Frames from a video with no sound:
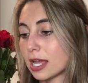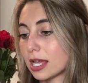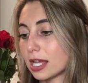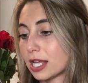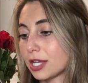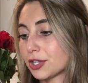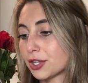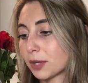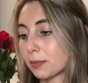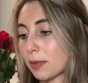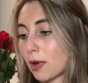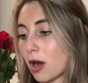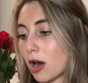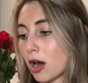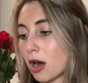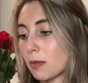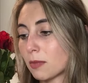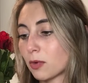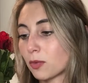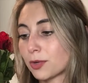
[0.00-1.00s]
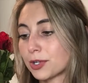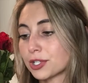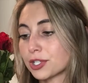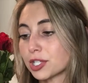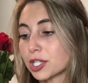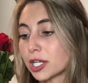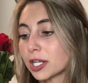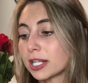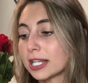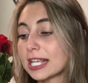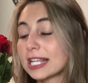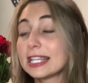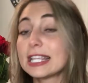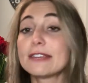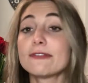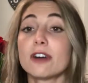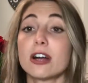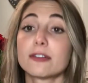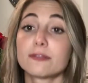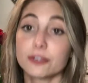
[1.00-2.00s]
in your palm, rinse thoroughly,
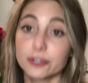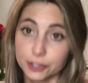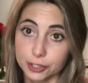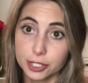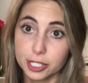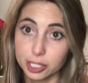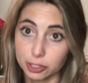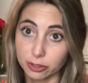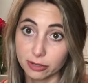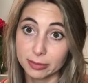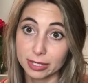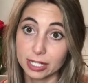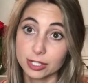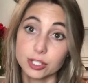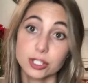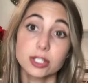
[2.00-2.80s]
leave on for 2 to 3 minutes.